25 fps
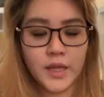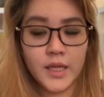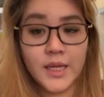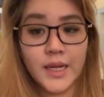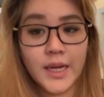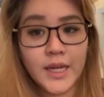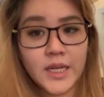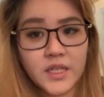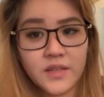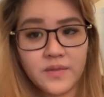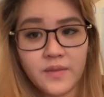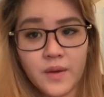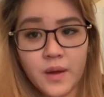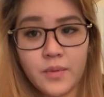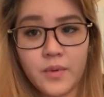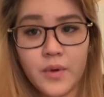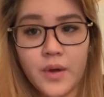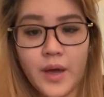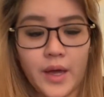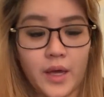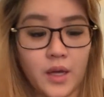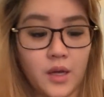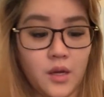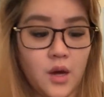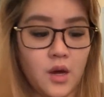The next
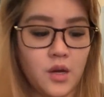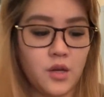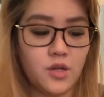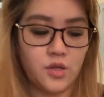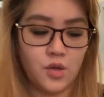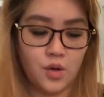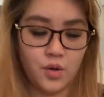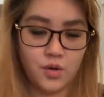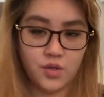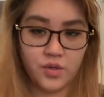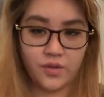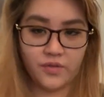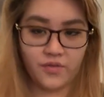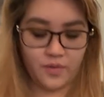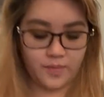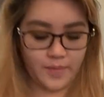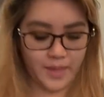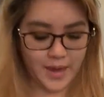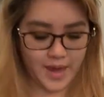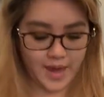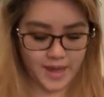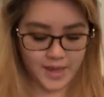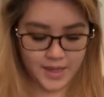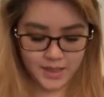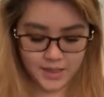fabric I got is also for
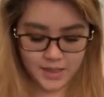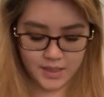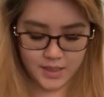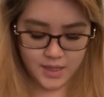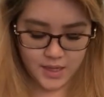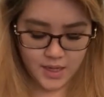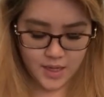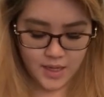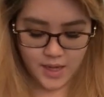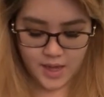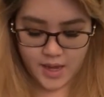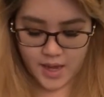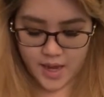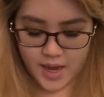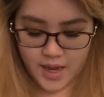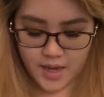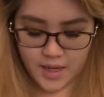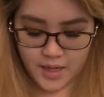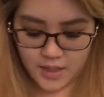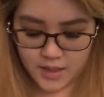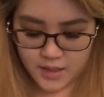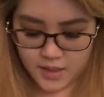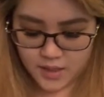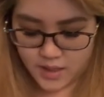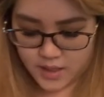pants,
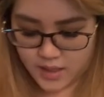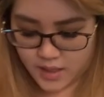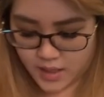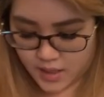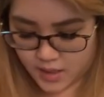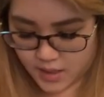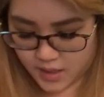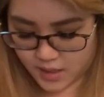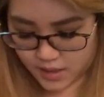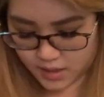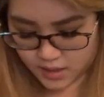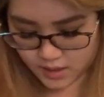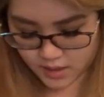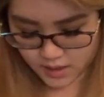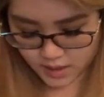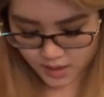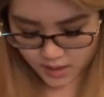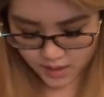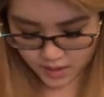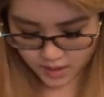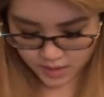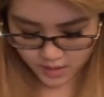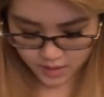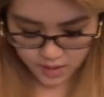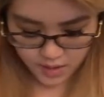and it's this
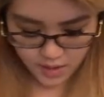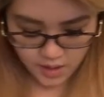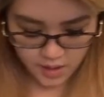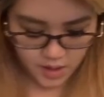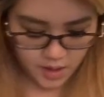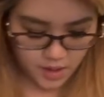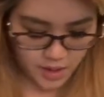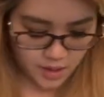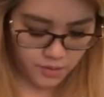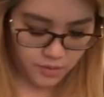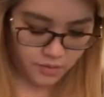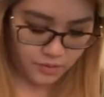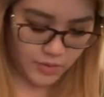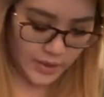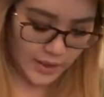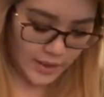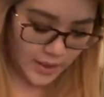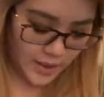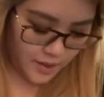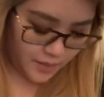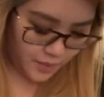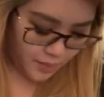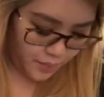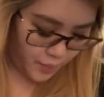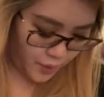
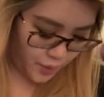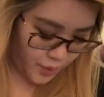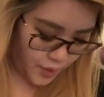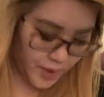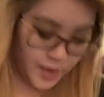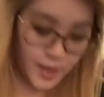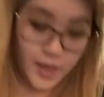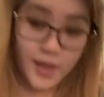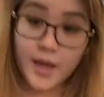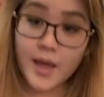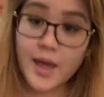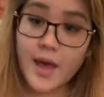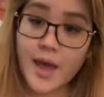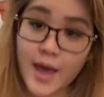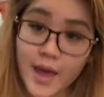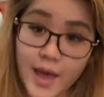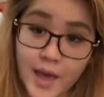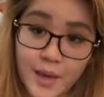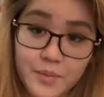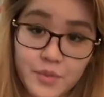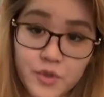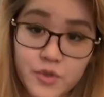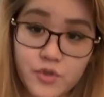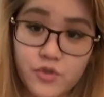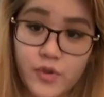really pretty
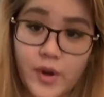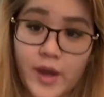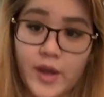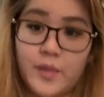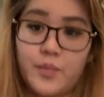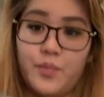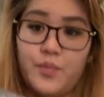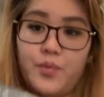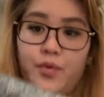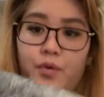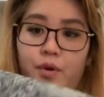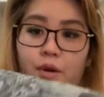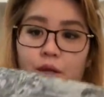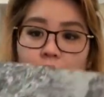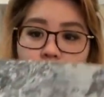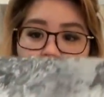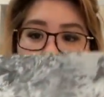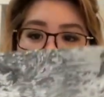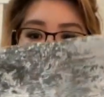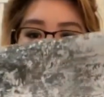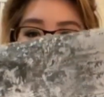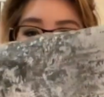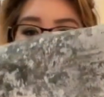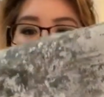abstract print.